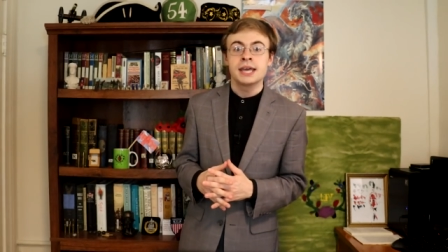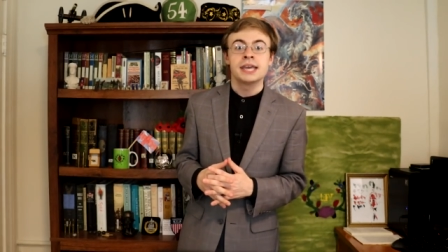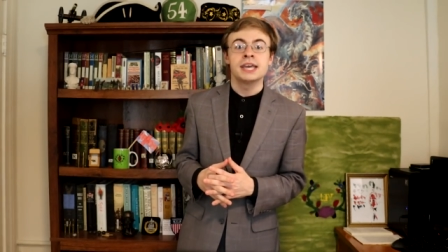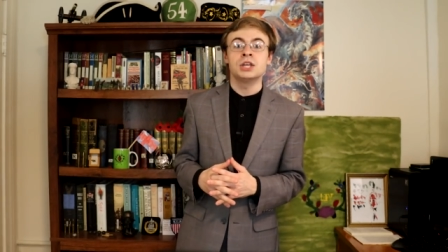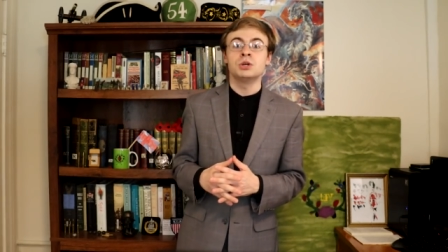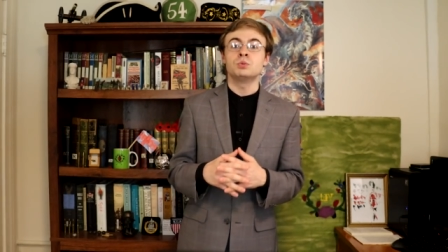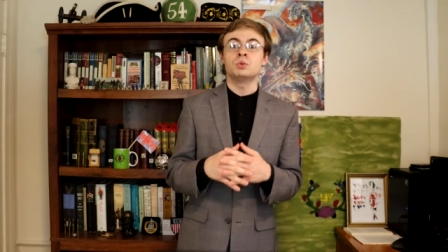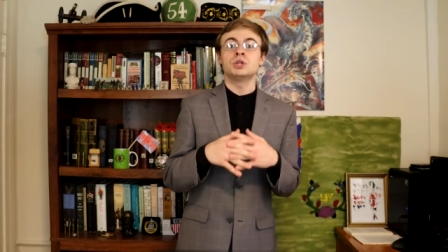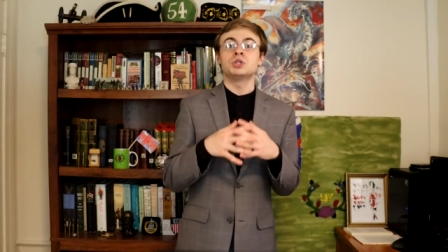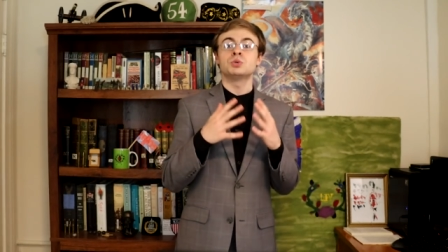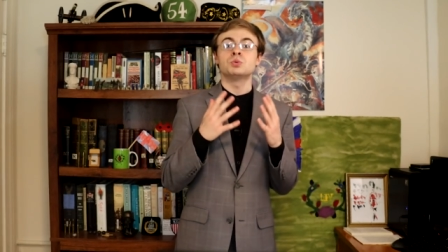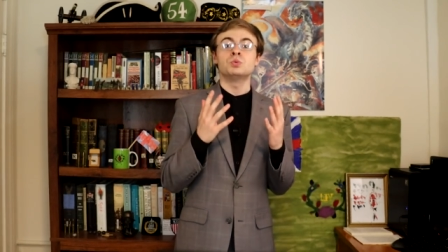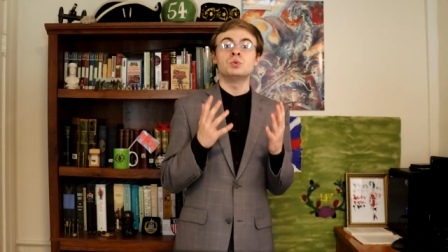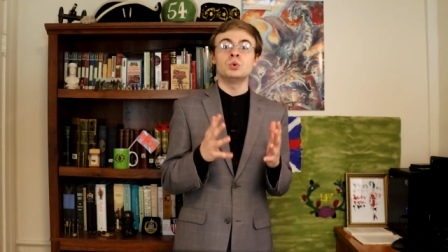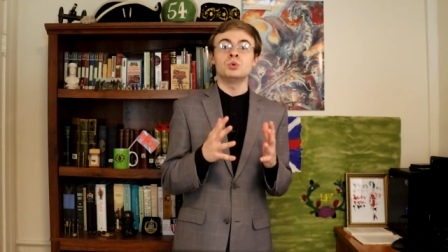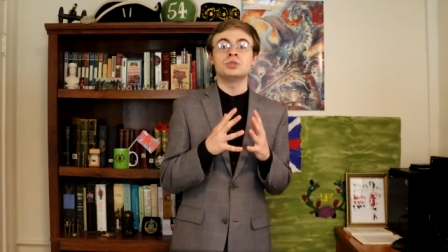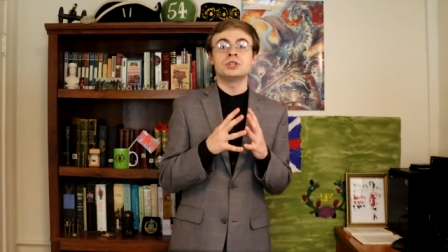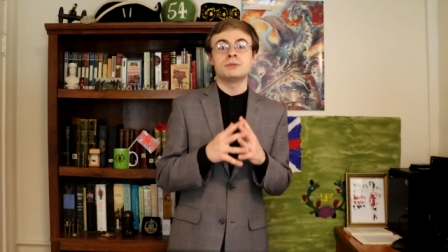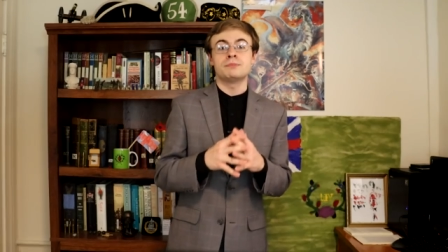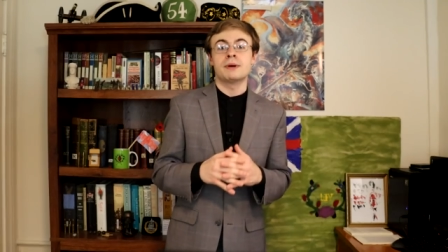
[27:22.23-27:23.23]
in which
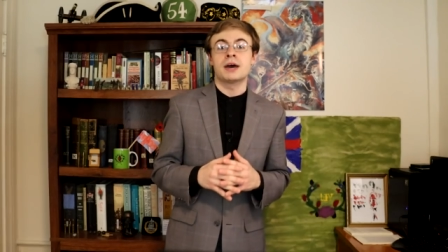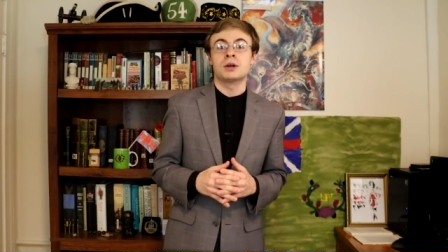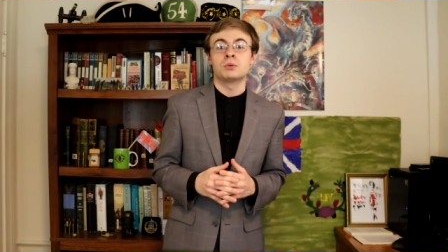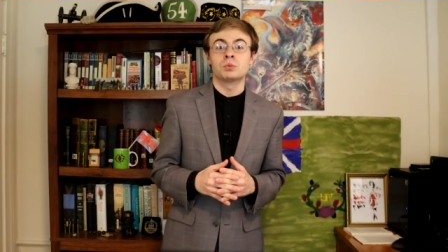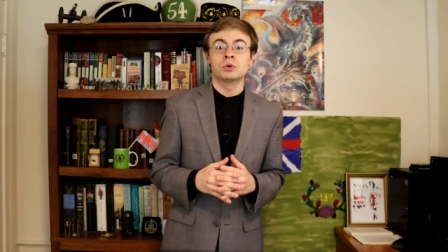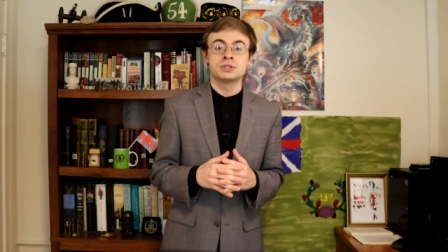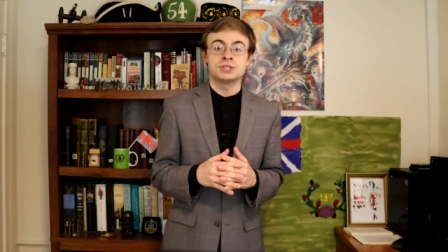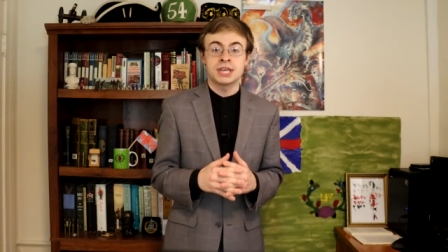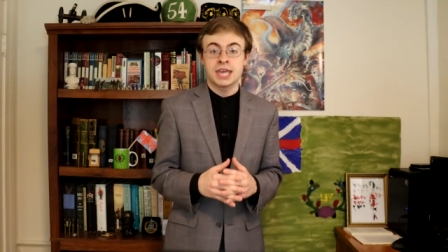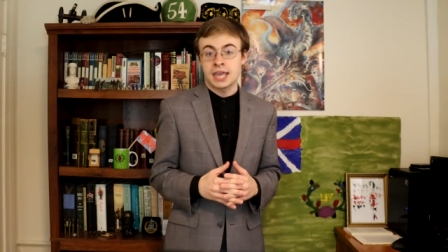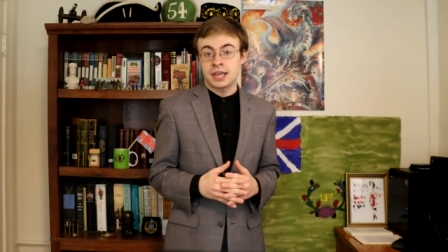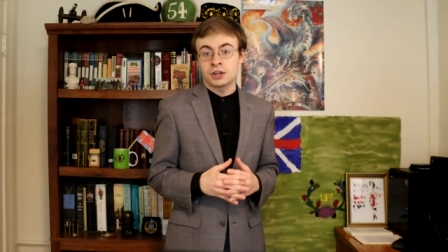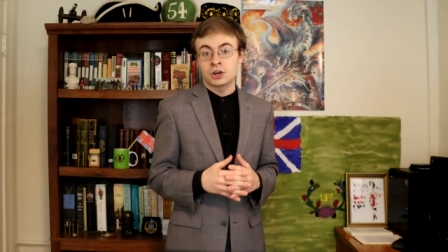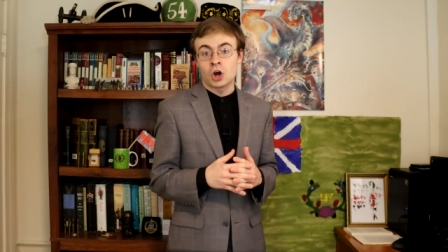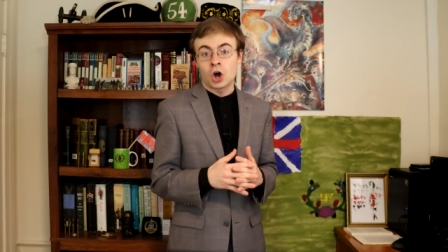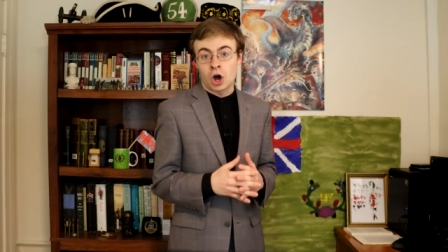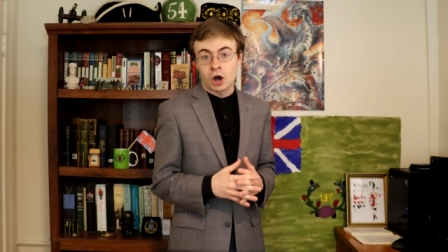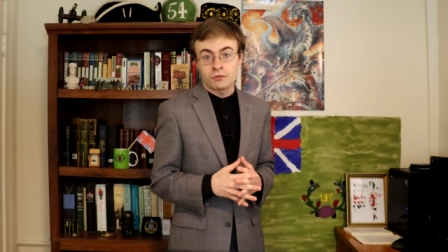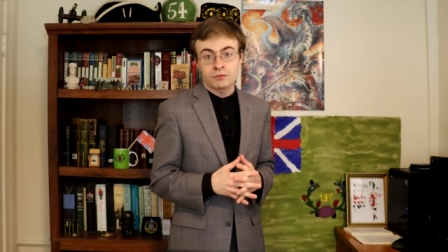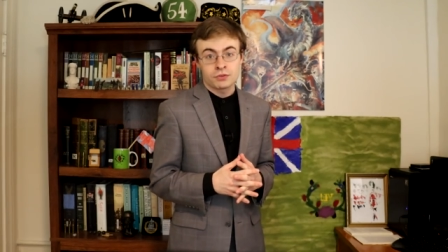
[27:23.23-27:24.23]
wounded men were taken
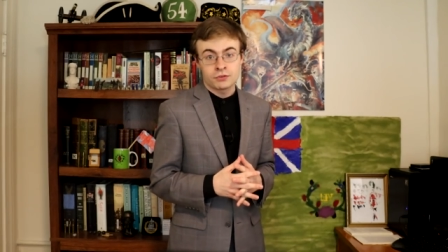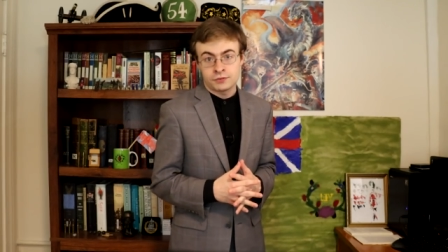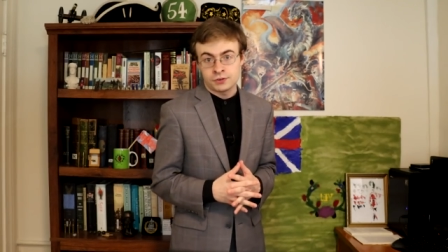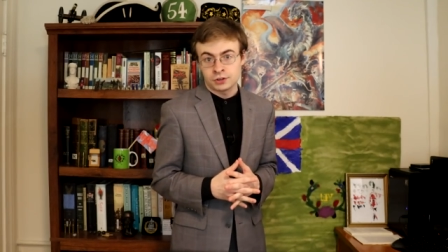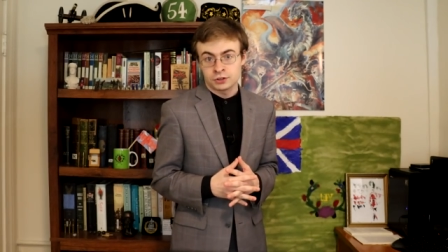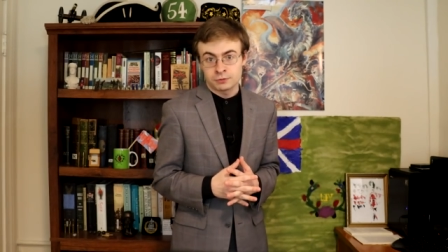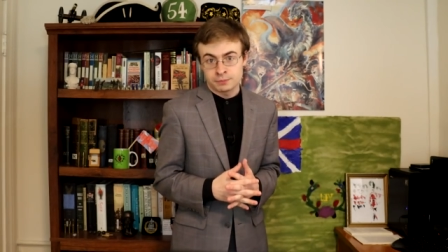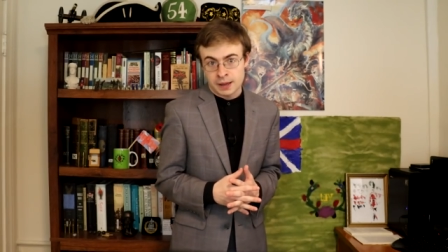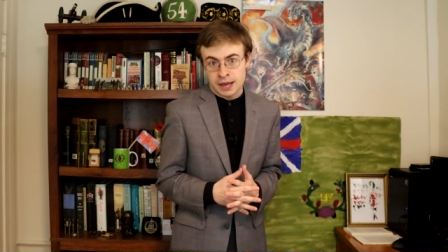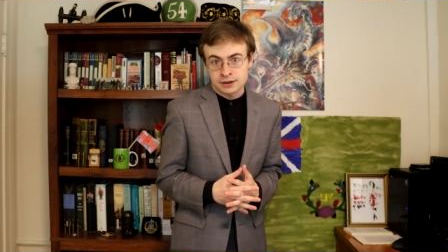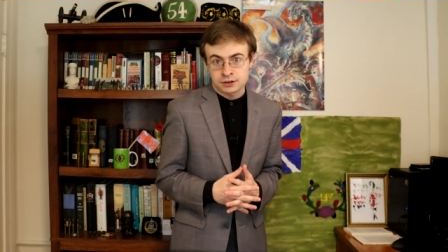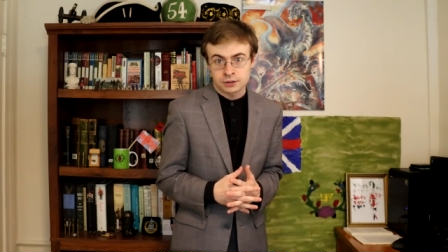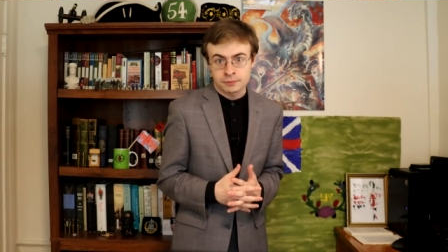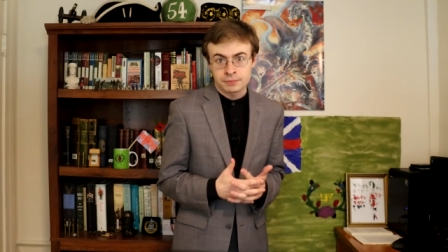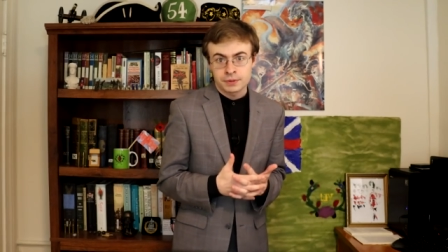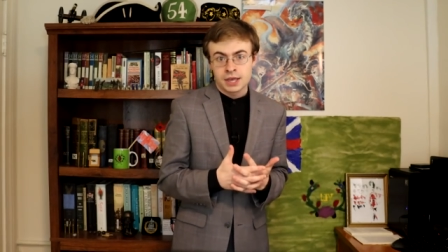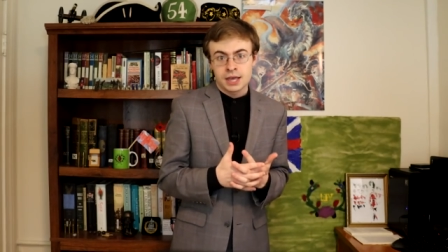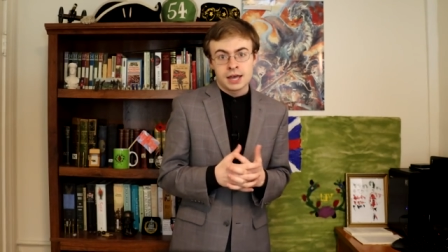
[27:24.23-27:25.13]
off the field of battle.